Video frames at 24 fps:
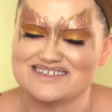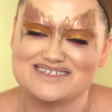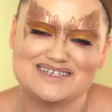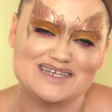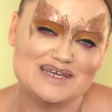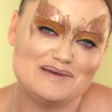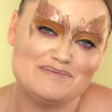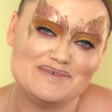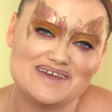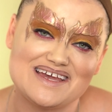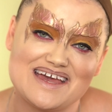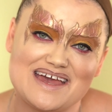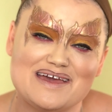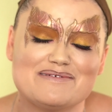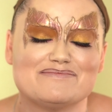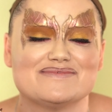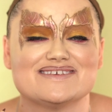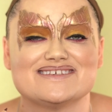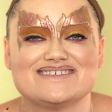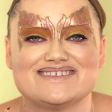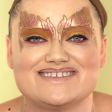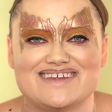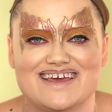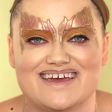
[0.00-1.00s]
she became
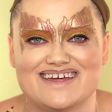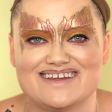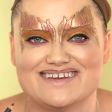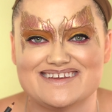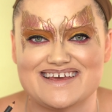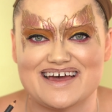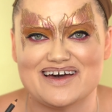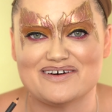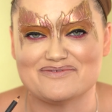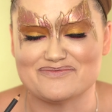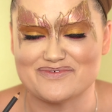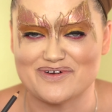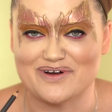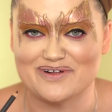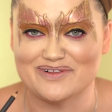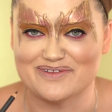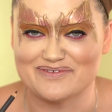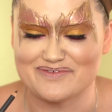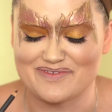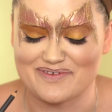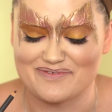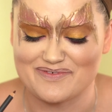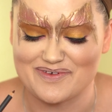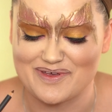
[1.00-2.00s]
the standout role
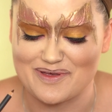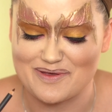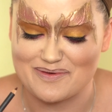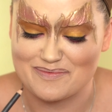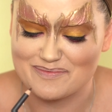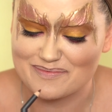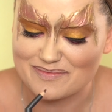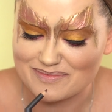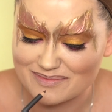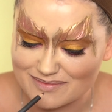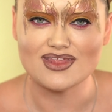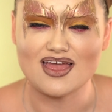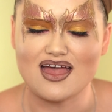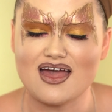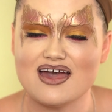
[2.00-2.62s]
of the film.